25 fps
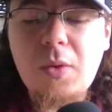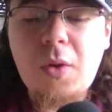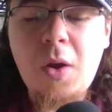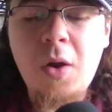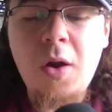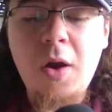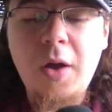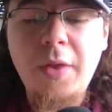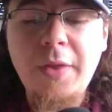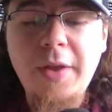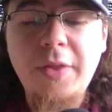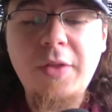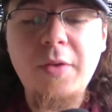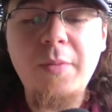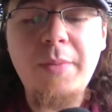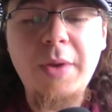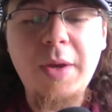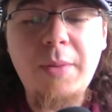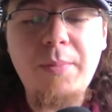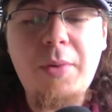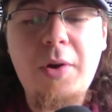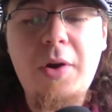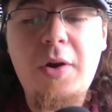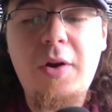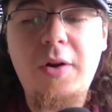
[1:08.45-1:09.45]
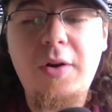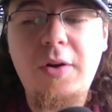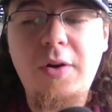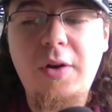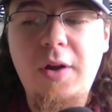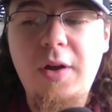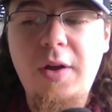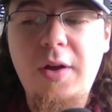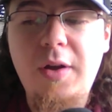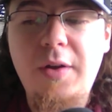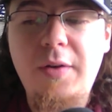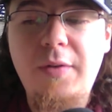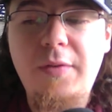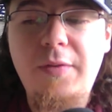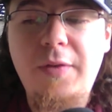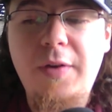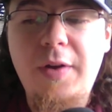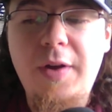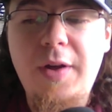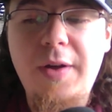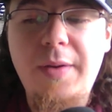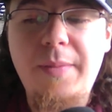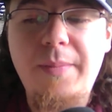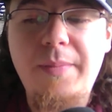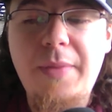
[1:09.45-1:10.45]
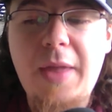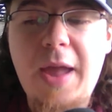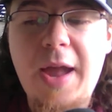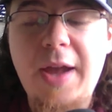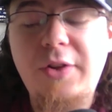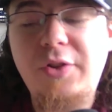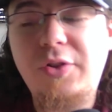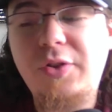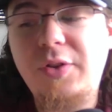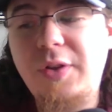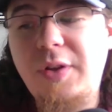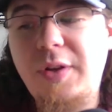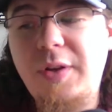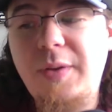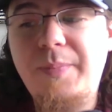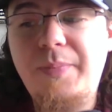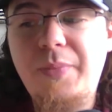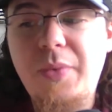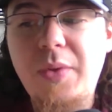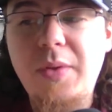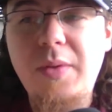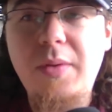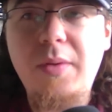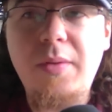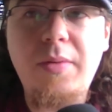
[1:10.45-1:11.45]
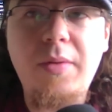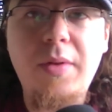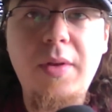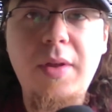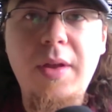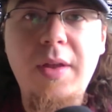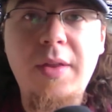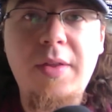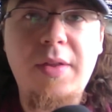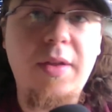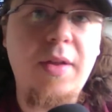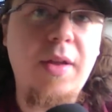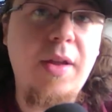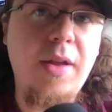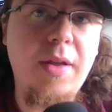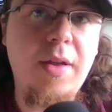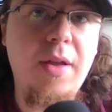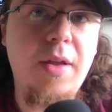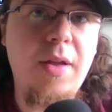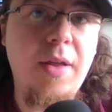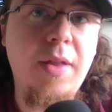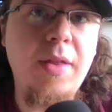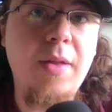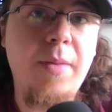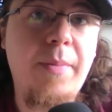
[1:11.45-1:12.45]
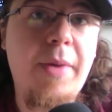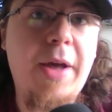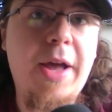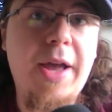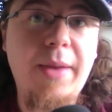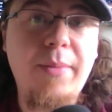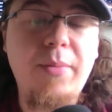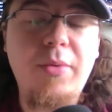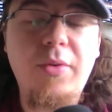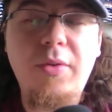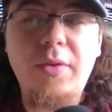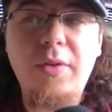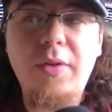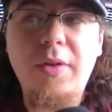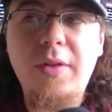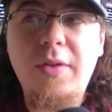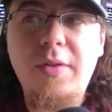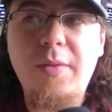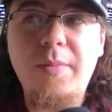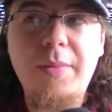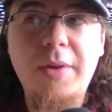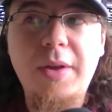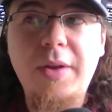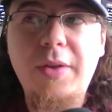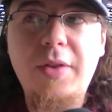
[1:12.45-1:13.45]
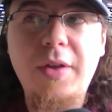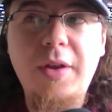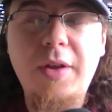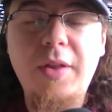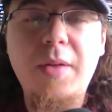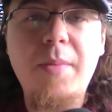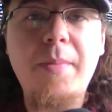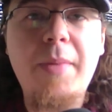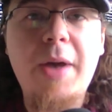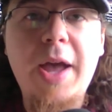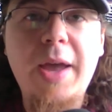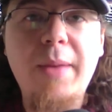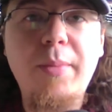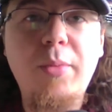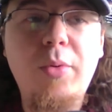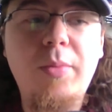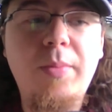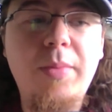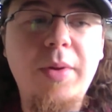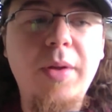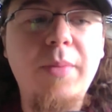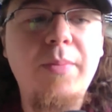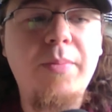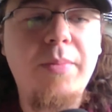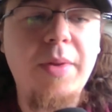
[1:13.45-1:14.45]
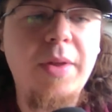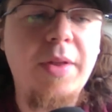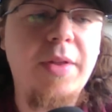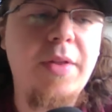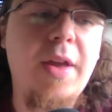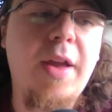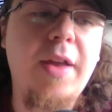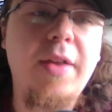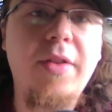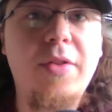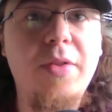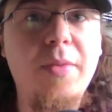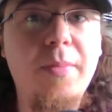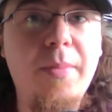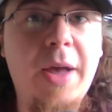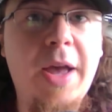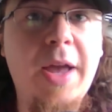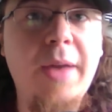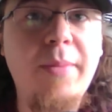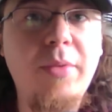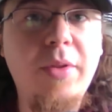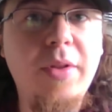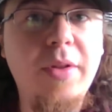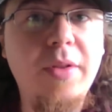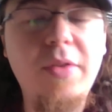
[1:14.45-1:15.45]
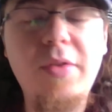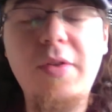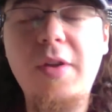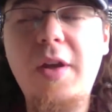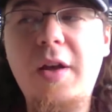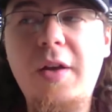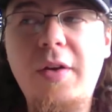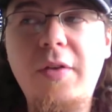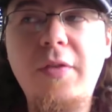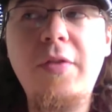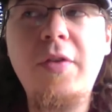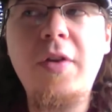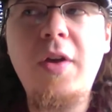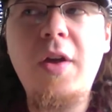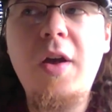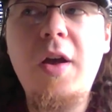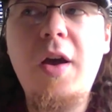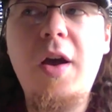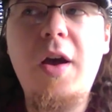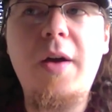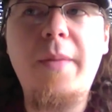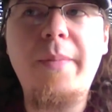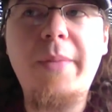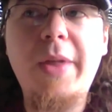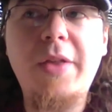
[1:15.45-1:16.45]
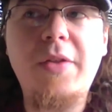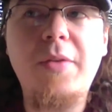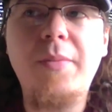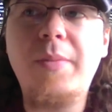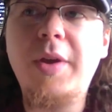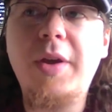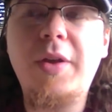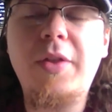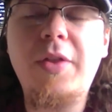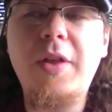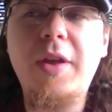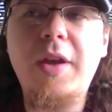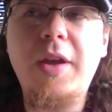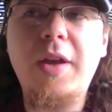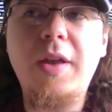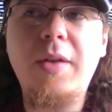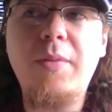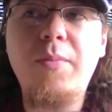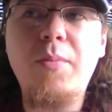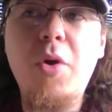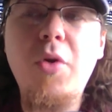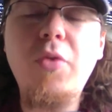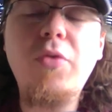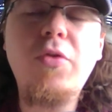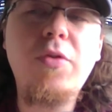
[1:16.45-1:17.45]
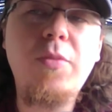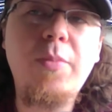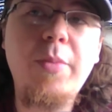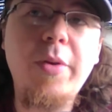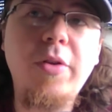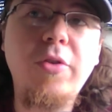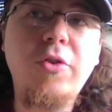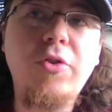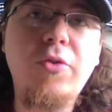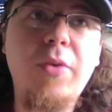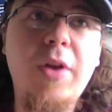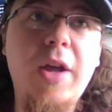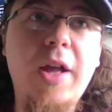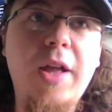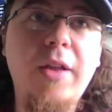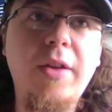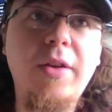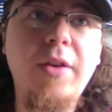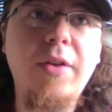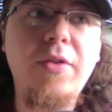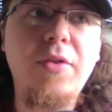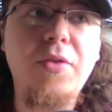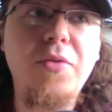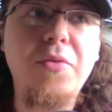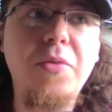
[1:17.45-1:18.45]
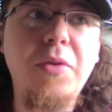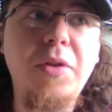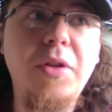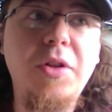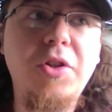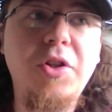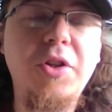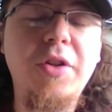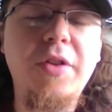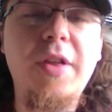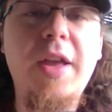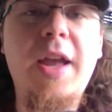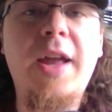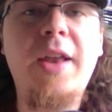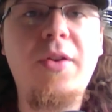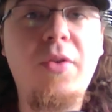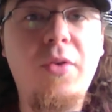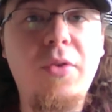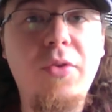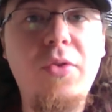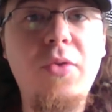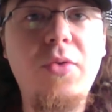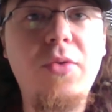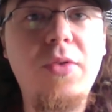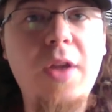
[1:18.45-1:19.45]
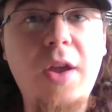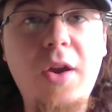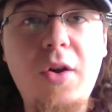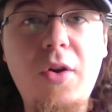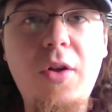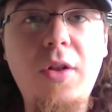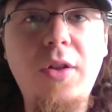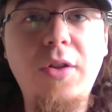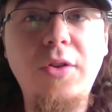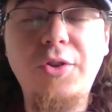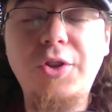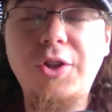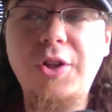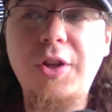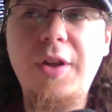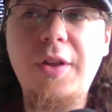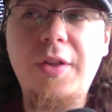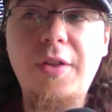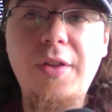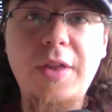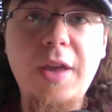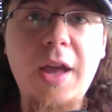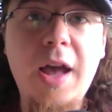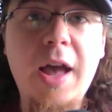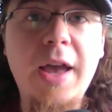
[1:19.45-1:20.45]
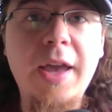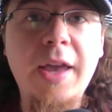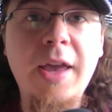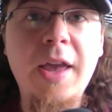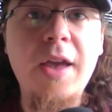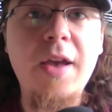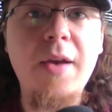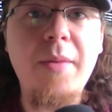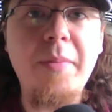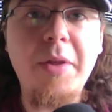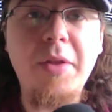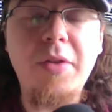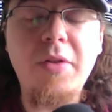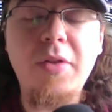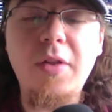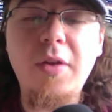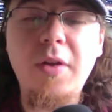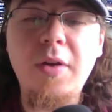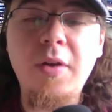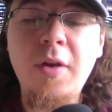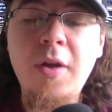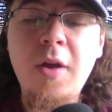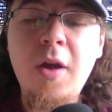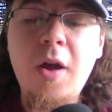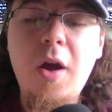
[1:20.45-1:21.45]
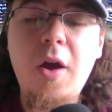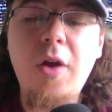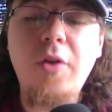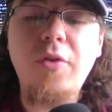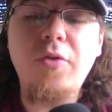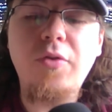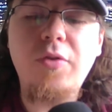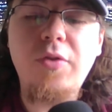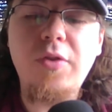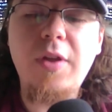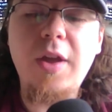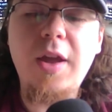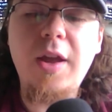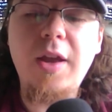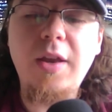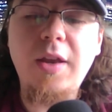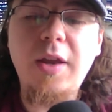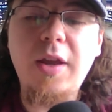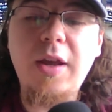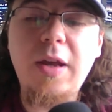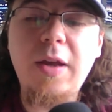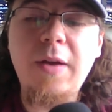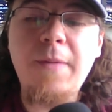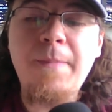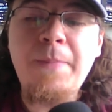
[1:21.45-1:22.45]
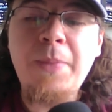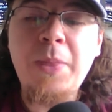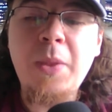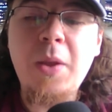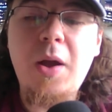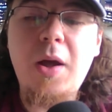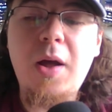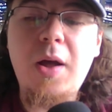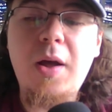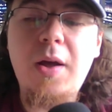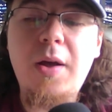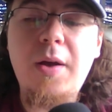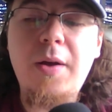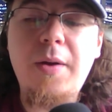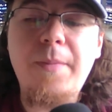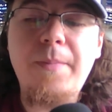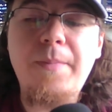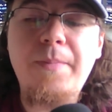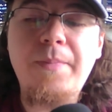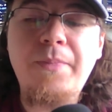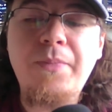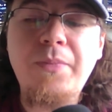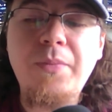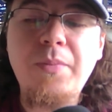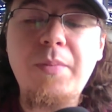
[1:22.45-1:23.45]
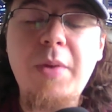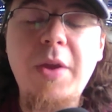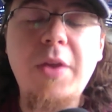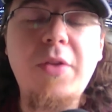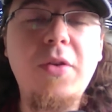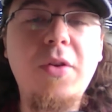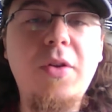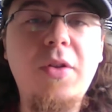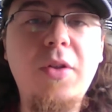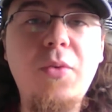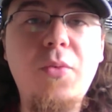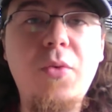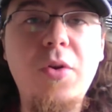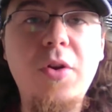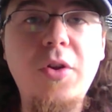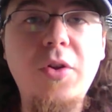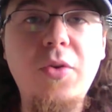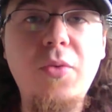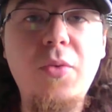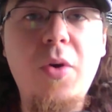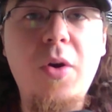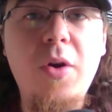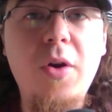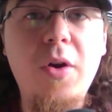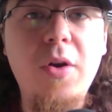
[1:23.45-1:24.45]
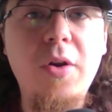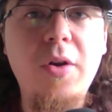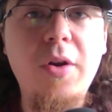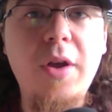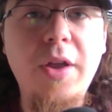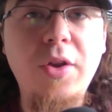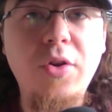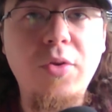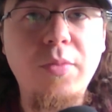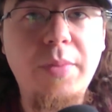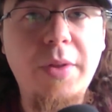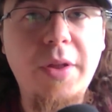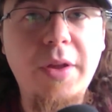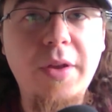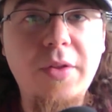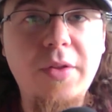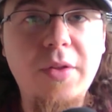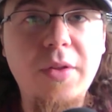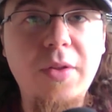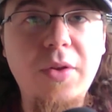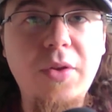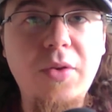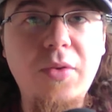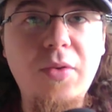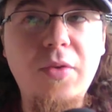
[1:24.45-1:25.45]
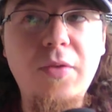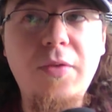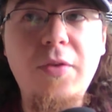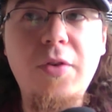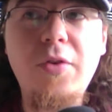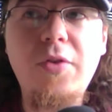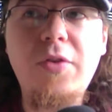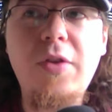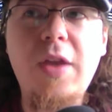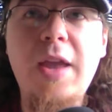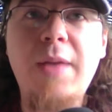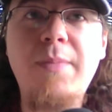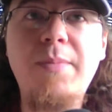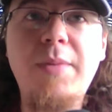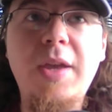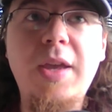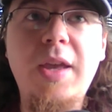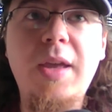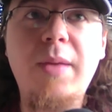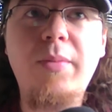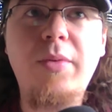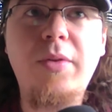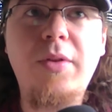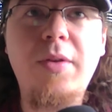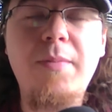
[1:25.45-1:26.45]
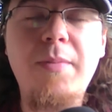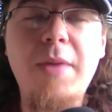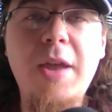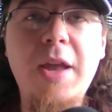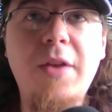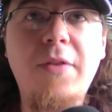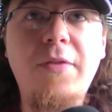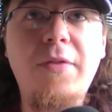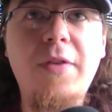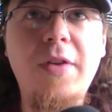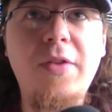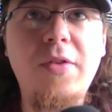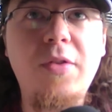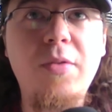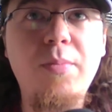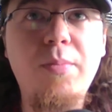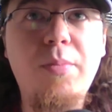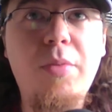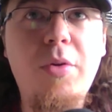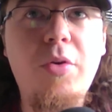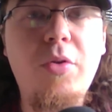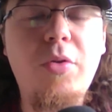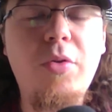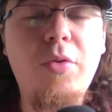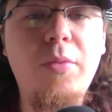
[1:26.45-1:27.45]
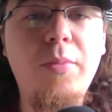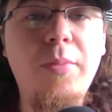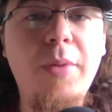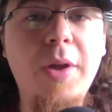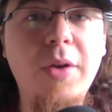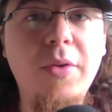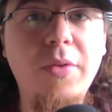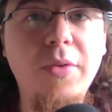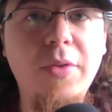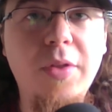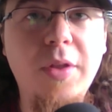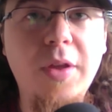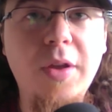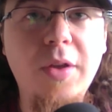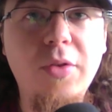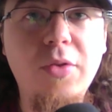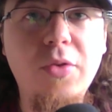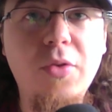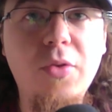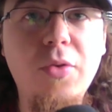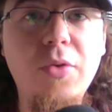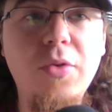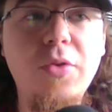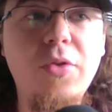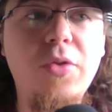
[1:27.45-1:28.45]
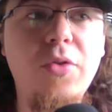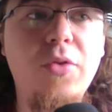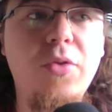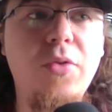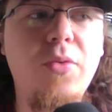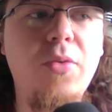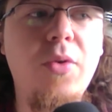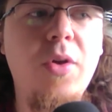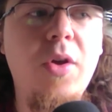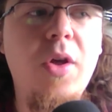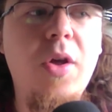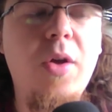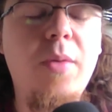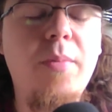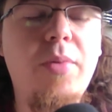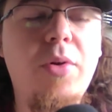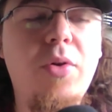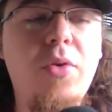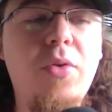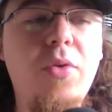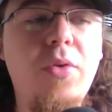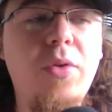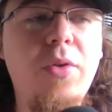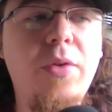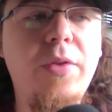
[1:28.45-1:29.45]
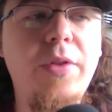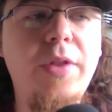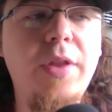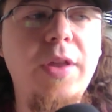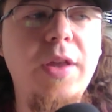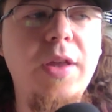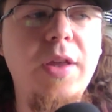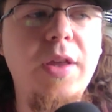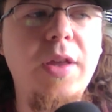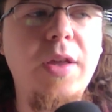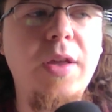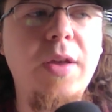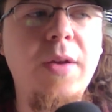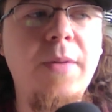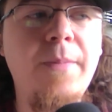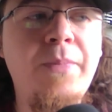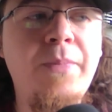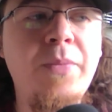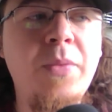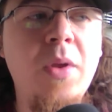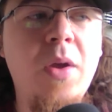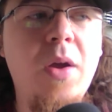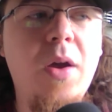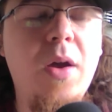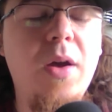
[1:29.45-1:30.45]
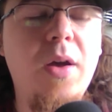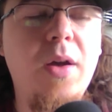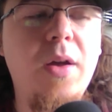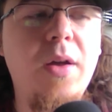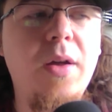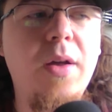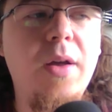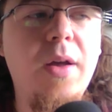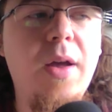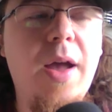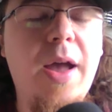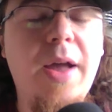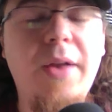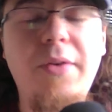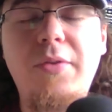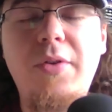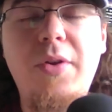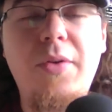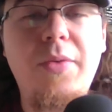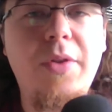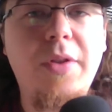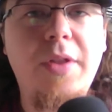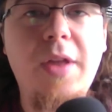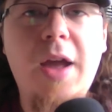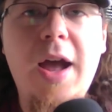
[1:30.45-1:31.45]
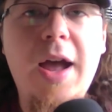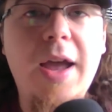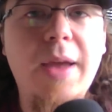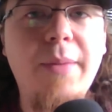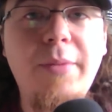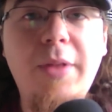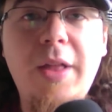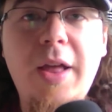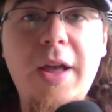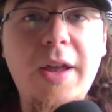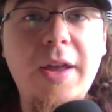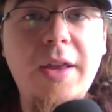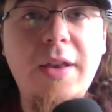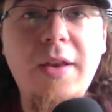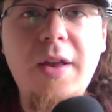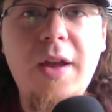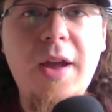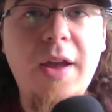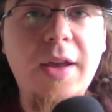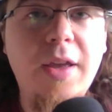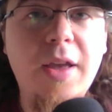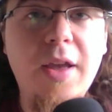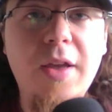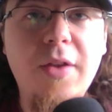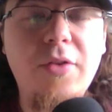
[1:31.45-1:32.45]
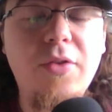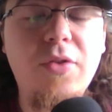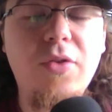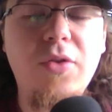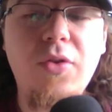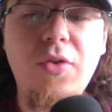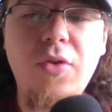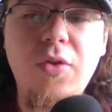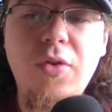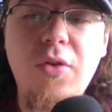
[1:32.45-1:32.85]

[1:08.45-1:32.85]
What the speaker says: That's a big part of, actually, it's in the Bible. That's a big thing in the Bible. But besides the Bible itself, that's a big thing in most spiritualities and religions, and also psychology. It's the I am. It's the understanding basically where you are and your place in the universe, and being able to manifest and pull better things towards you, pull the the timeline, I guess.